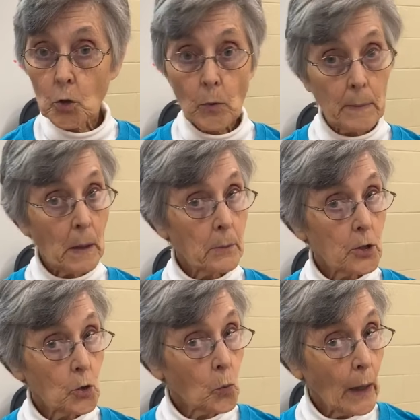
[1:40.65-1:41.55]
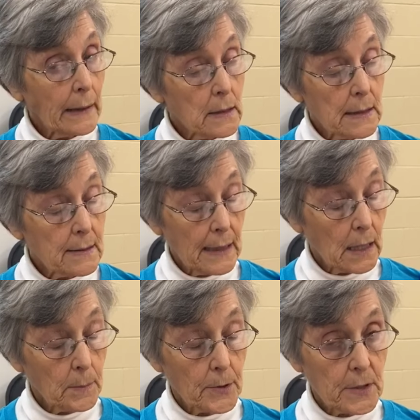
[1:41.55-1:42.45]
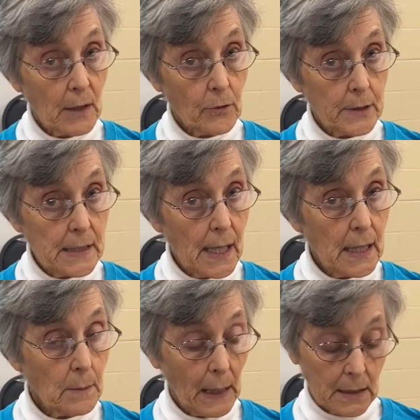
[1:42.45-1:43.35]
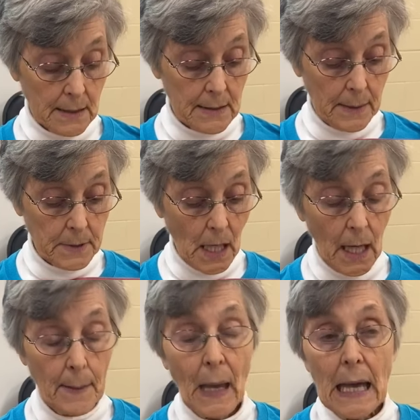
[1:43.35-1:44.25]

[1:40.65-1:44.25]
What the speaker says: remember you're weighing these animals every day about the same time.